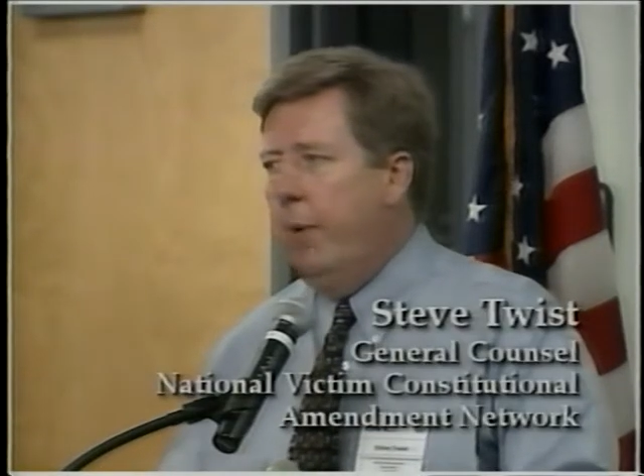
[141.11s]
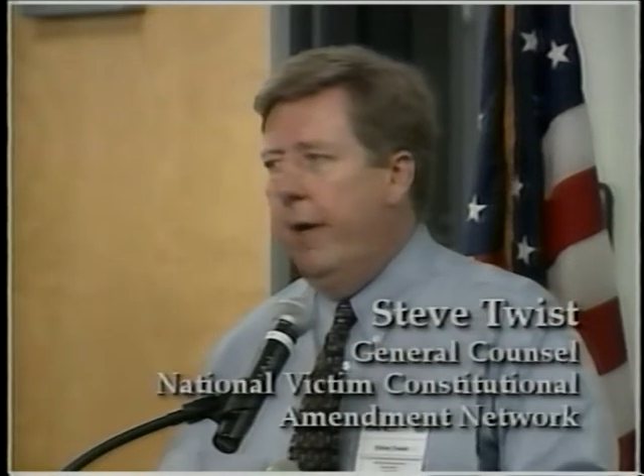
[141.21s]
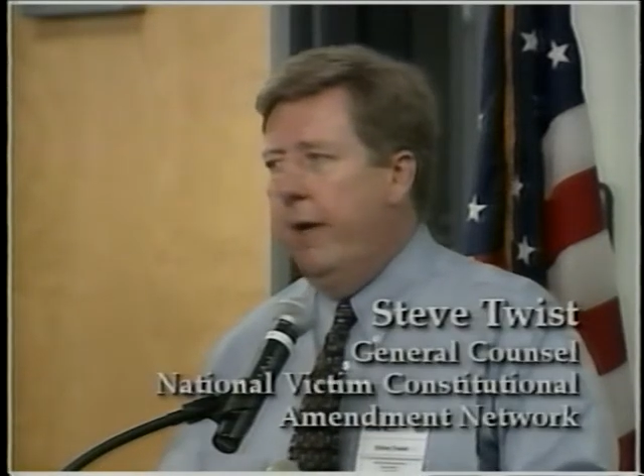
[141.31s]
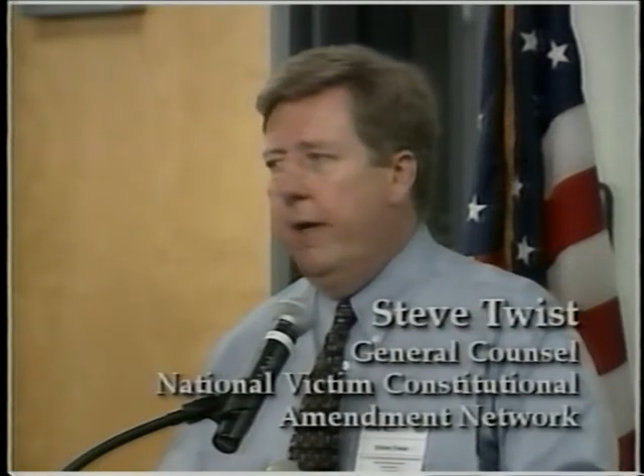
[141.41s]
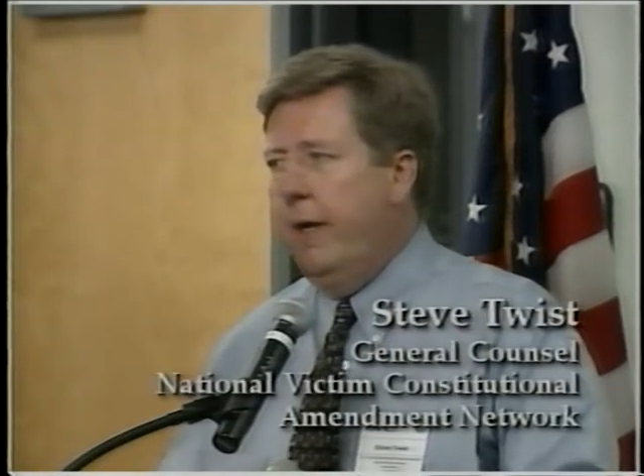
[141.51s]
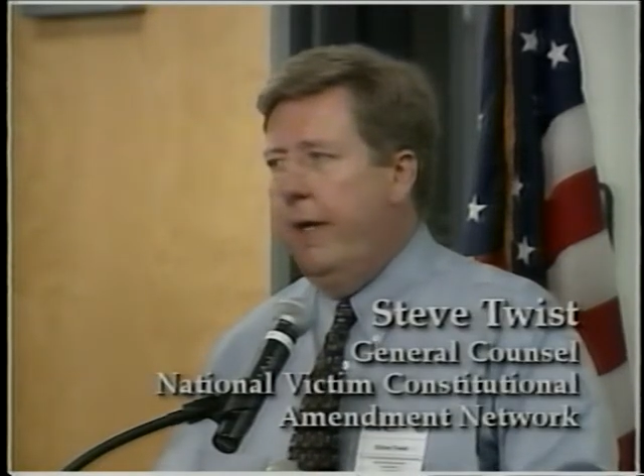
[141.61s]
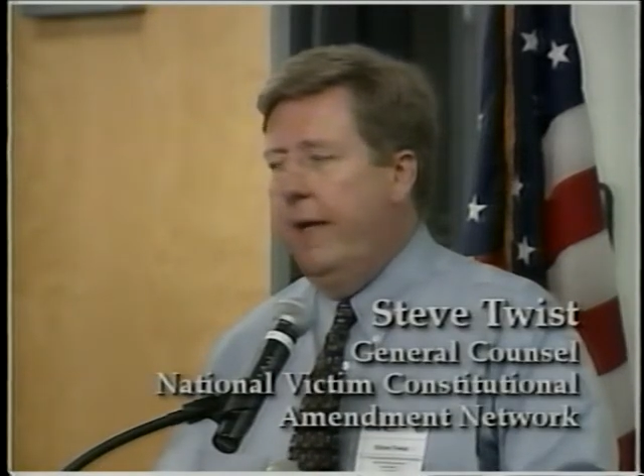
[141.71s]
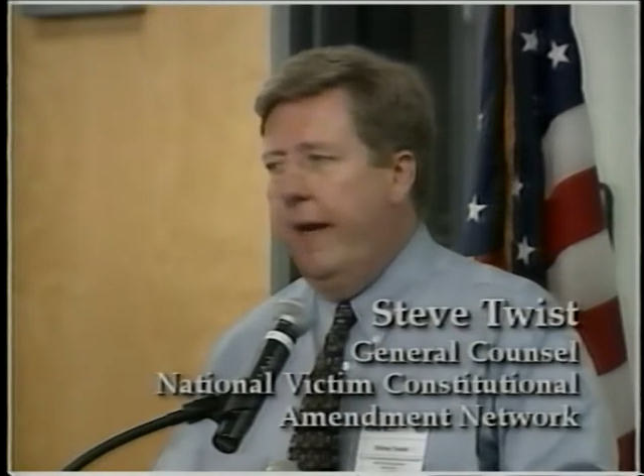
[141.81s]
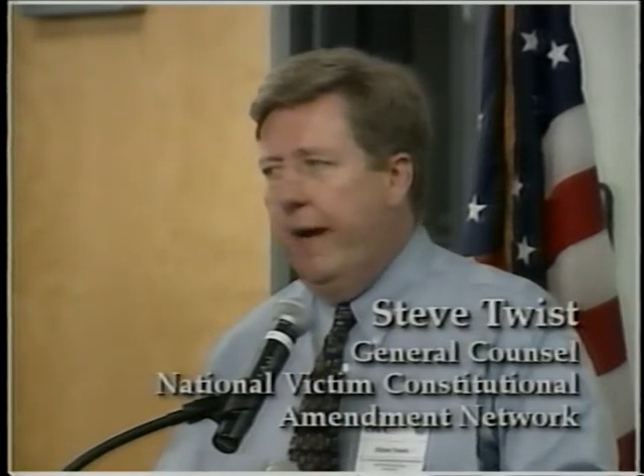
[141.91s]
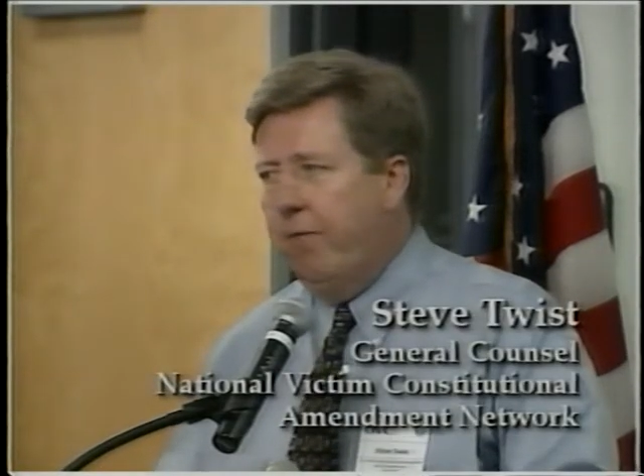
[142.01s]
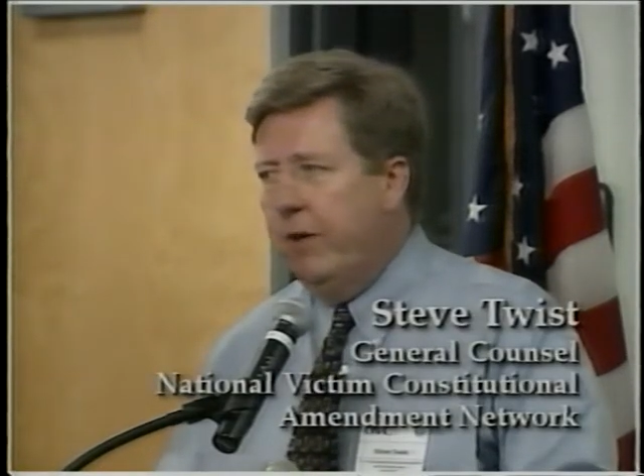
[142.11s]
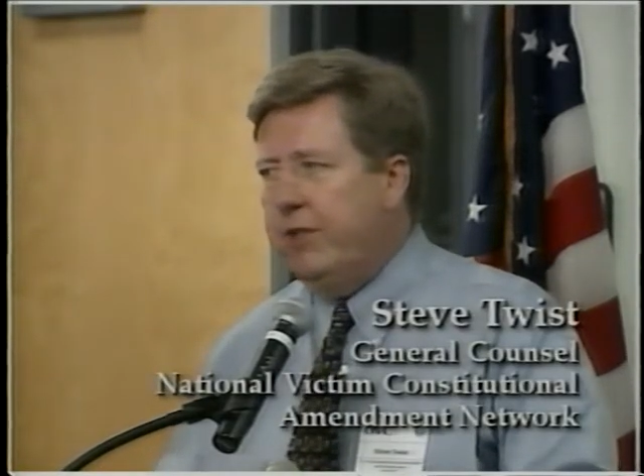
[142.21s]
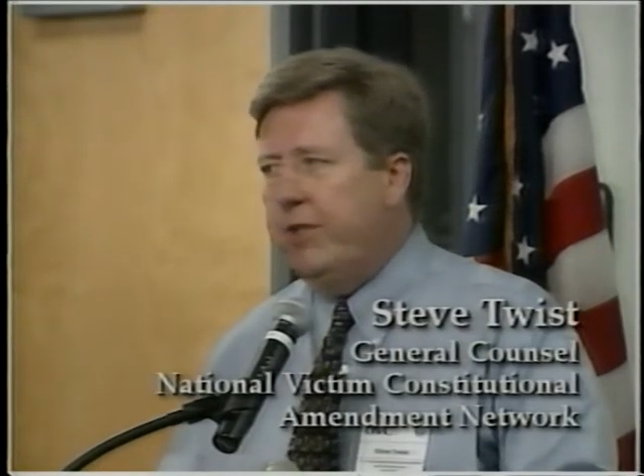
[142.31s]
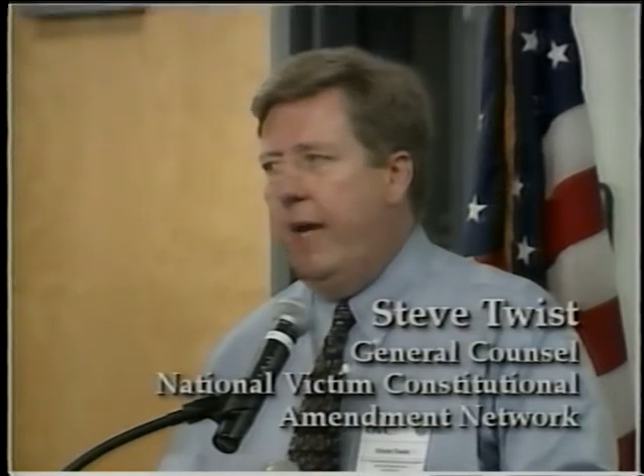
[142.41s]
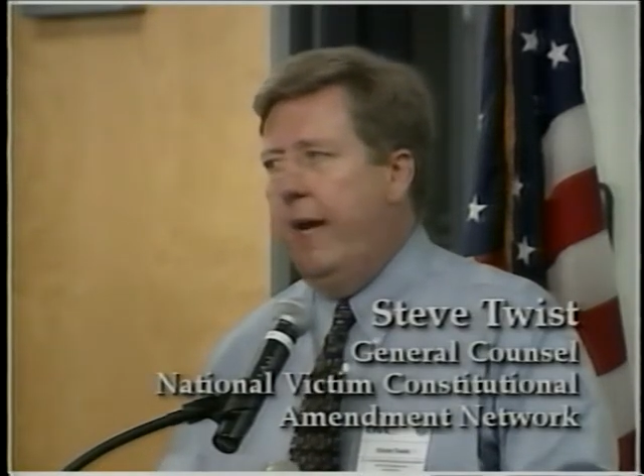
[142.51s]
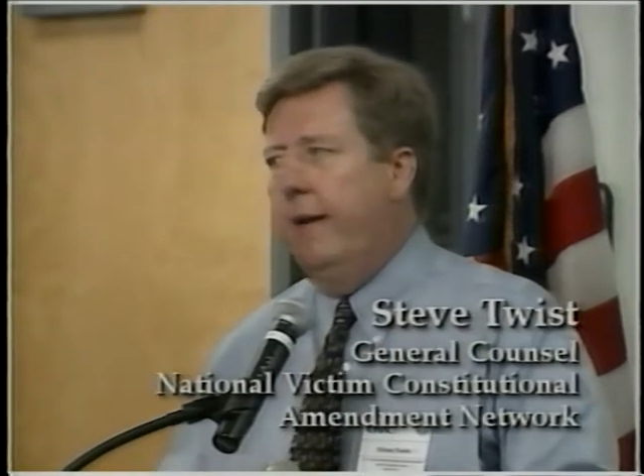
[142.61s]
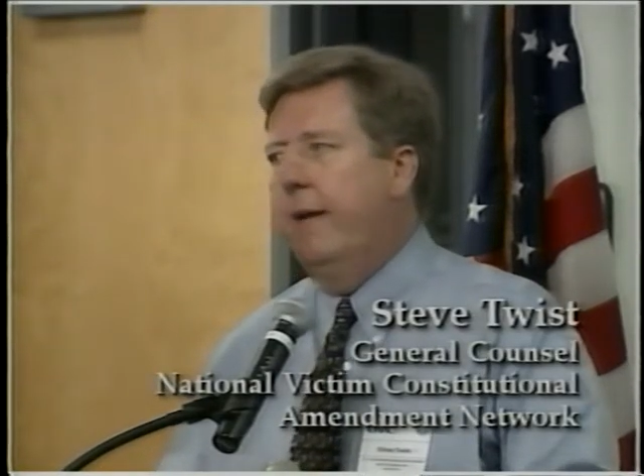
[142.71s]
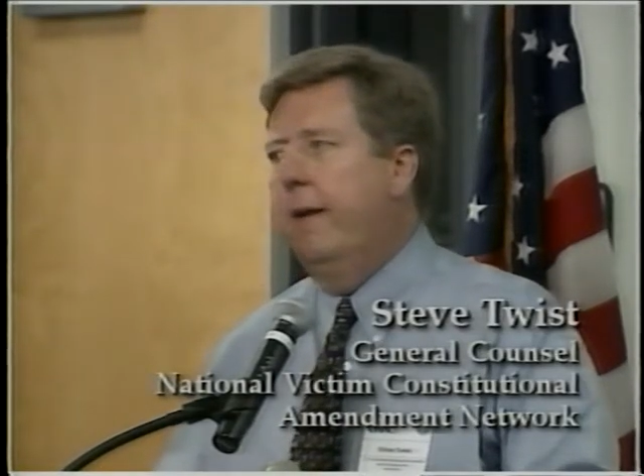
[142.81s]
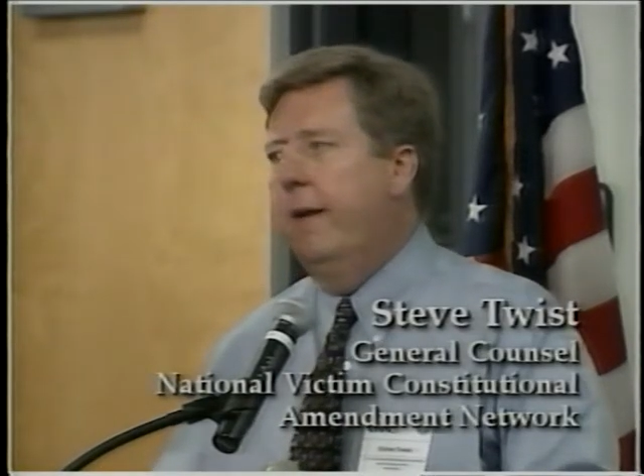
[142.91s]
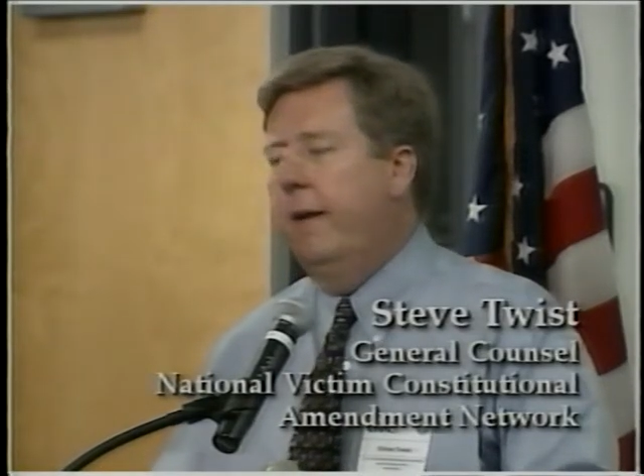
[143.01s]
but in every state,
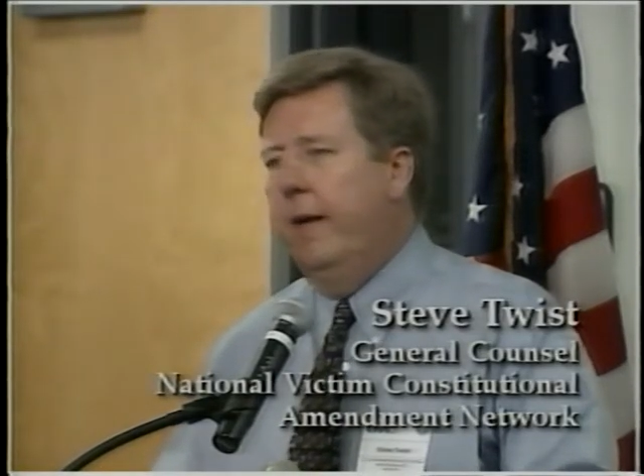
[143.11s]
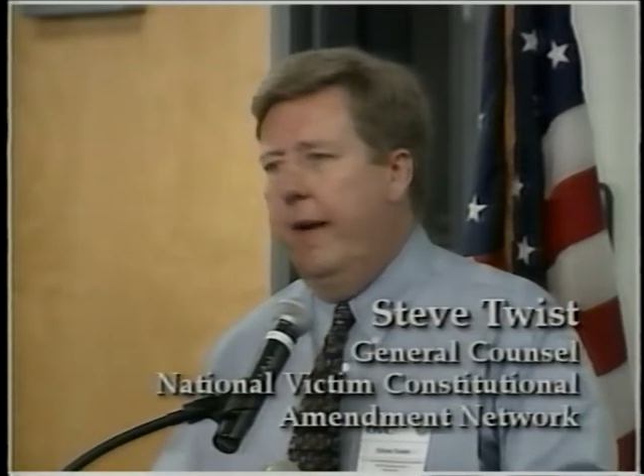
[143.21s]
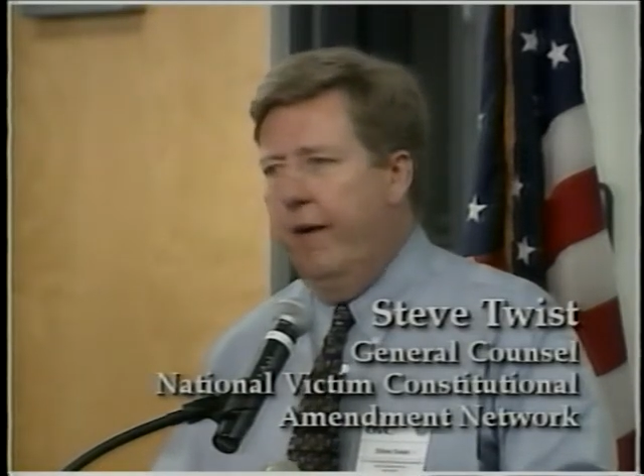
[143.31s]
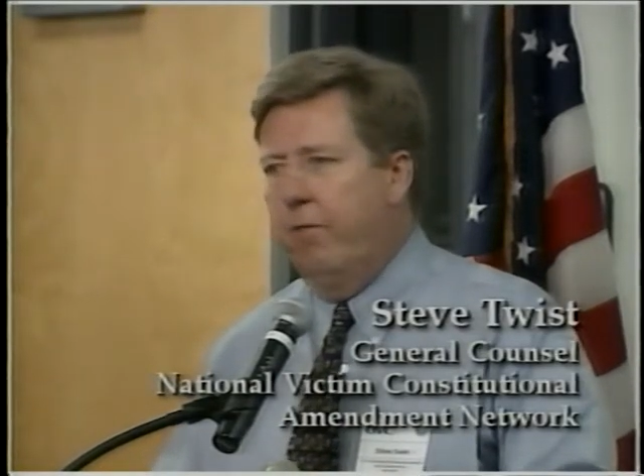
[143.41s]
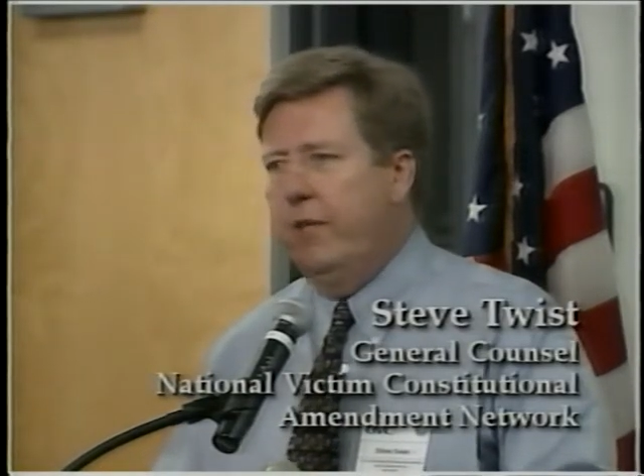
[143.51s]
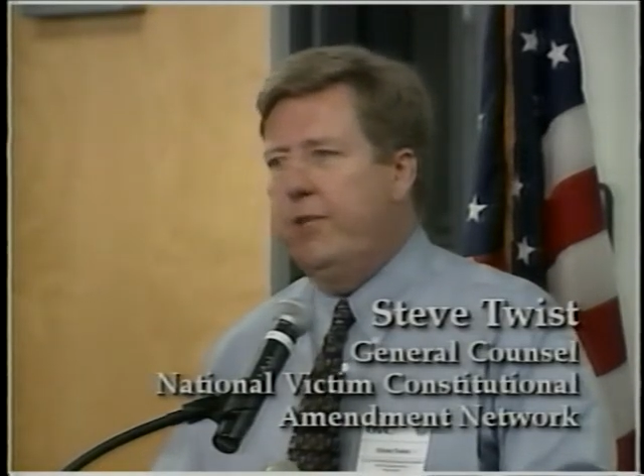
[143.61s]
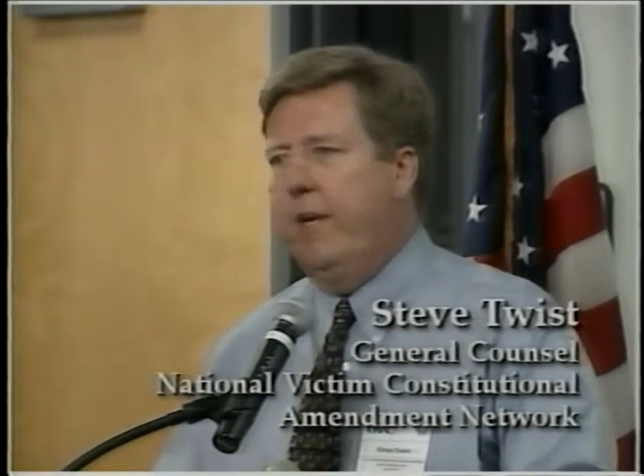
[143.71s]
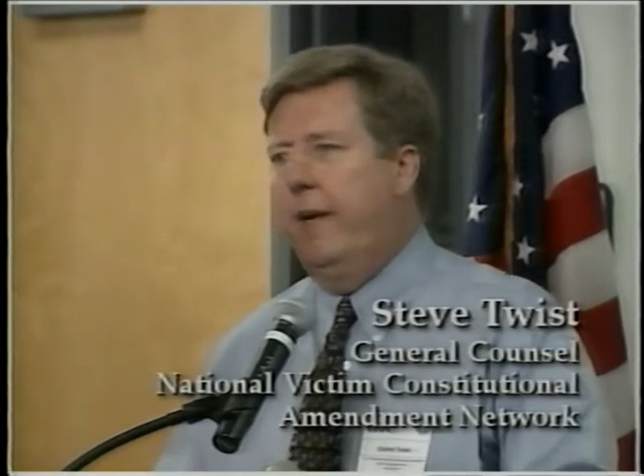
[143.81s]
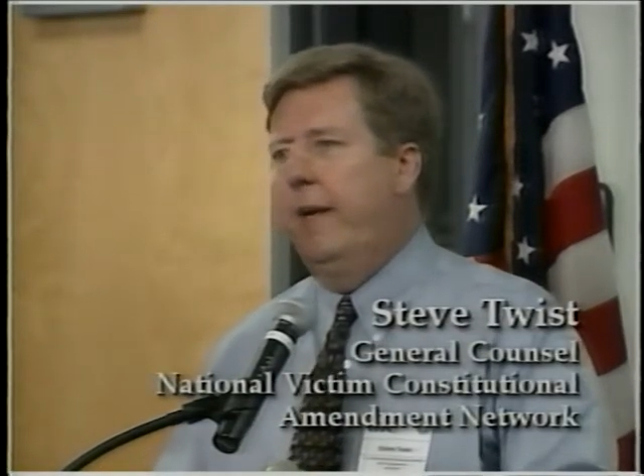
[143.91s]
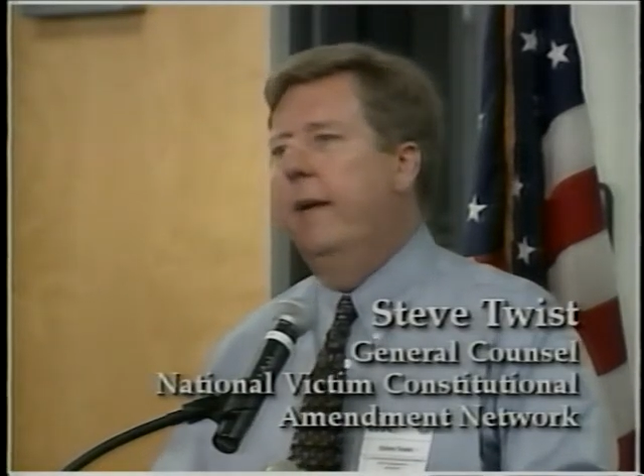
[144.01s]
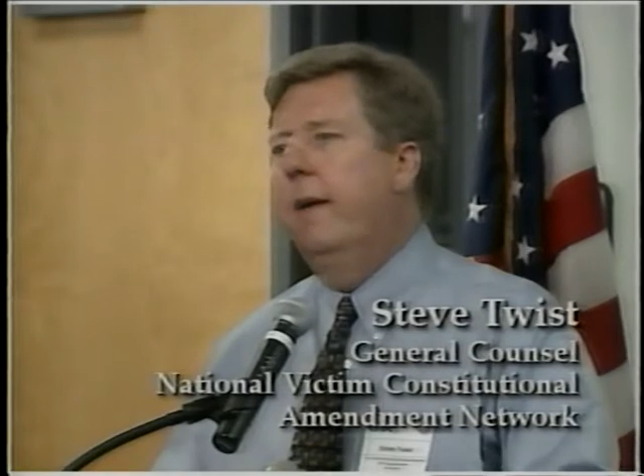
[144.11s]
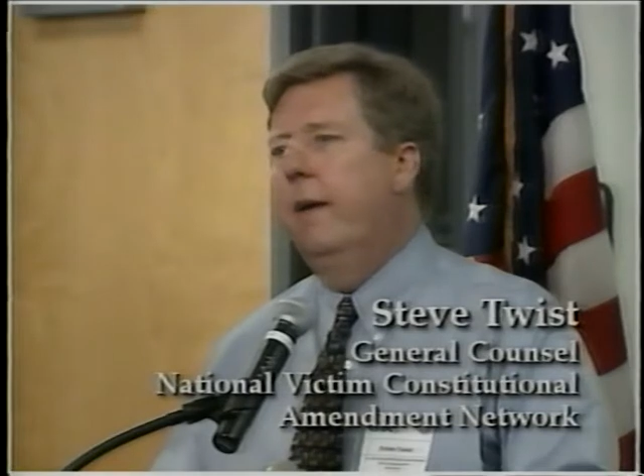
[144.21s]
in every city,